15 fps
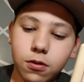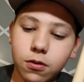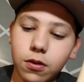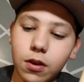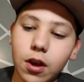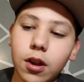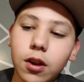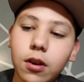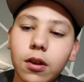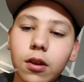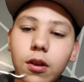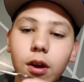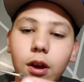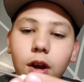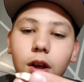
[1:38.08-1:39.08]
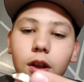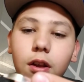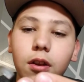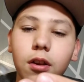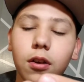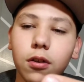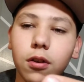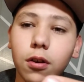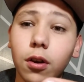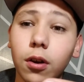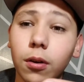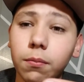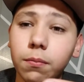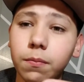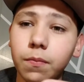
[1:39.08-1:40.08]
Then I got
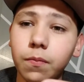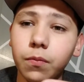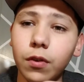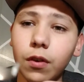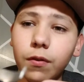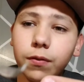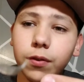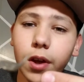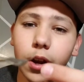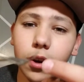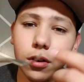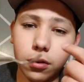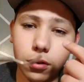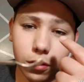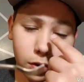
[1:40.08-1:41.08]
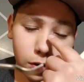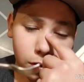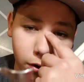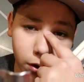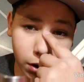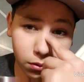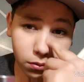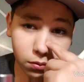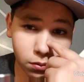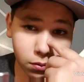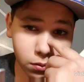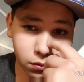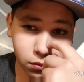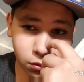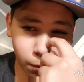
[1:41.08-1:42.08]
another flattener or
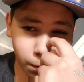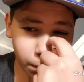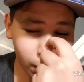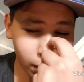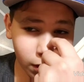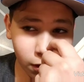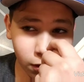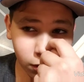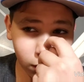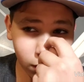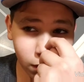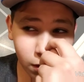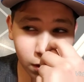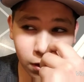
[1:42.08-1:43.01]
scooper, I guess.